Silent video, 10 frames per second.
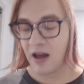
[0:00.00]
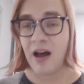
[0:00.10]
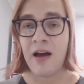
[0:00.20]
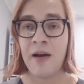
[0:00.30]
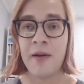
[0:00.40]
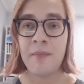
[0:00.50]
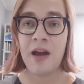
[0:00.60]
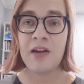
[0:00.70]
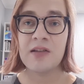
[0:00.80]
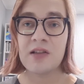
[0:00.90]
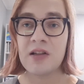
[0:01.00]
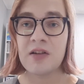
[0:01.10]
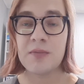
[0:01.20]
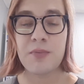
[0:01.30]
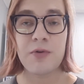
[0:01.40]
I used to
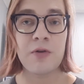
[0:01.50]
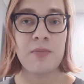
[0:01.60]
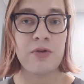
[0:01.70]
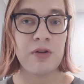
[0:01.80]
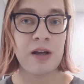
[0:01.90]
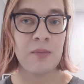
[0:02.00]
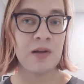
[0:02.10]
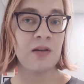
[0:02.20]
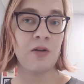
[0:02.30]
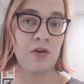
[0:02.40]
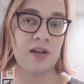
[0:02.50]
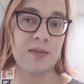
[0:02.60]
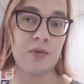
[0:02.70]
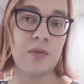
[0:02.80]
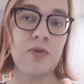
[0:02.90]
use pawpaw ointment, Lucas
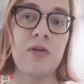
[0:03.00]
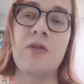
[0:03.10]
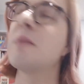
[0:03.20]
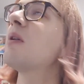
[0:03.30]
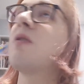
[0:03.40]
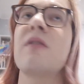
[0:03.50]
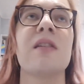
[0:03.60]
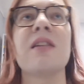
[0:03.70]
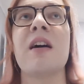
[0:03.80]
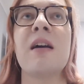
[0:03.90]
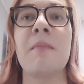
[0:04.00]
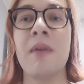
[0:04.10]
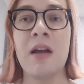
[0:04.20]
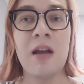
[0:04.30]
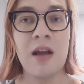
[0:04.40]
pawpaw ointment all the time,
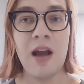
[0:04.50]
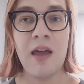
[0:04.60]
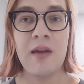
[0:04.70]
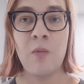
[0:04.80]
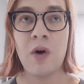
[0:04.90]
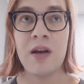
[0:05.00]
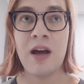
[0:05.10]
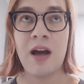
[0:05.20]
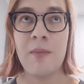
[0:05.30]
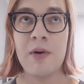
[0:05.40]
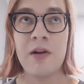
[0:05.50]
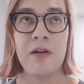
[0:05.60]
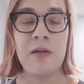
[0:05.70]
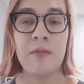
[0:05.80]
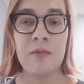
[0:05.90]
and then one night I put it
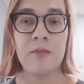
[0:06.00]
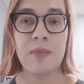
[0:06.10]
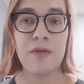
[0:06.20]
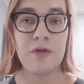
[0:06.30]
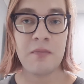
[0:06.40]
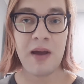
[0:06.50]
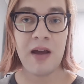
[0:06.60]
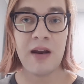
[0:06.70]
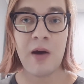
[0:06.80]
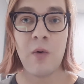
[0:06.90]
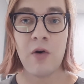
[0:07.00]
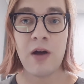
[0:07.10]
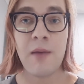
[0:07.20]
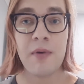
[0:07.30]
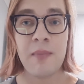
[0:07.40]
on before bed, I woke
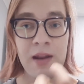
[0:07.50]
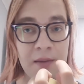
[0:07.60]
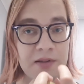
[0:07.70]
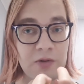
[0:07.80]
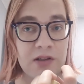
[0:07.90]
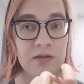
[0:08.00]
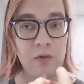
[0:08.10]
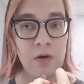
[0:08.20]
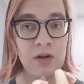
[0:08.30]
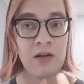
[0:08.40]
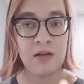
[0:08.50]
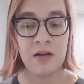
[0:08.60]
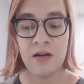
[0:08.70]
up and my lips were swollen.